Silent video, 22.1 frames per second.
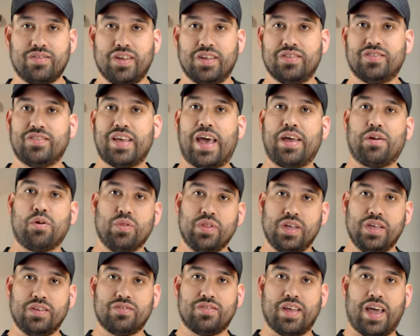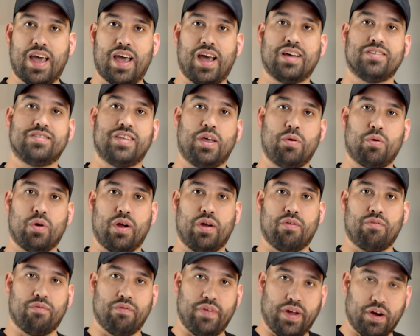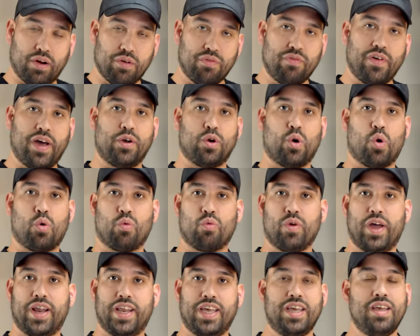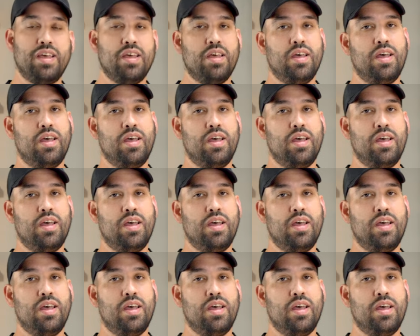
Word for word: They sat on these as they were verified already.